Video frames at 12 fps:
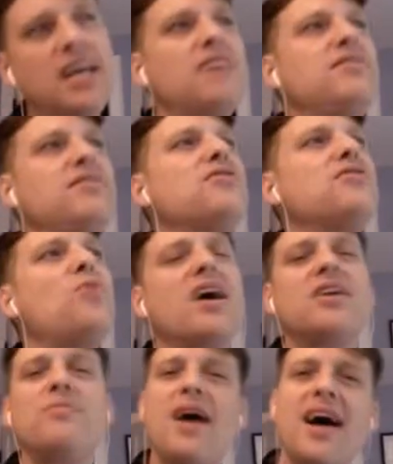Have you ever
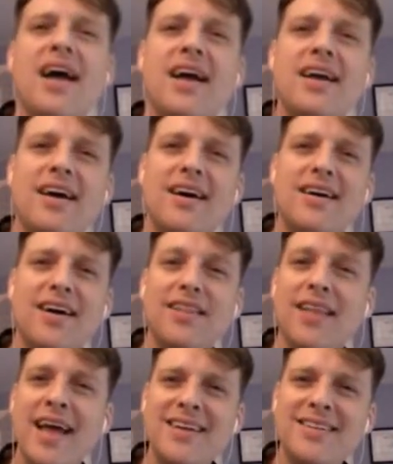walked by a, a
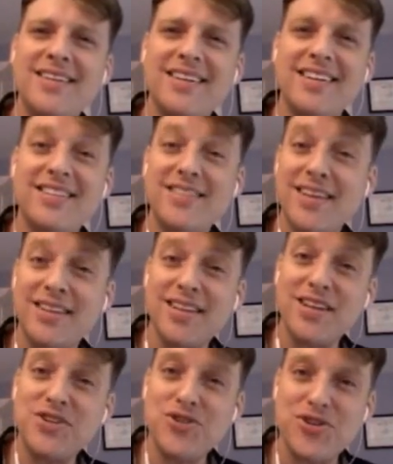light and it
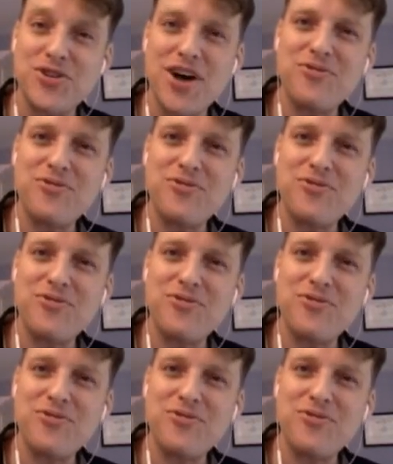suddenly turned off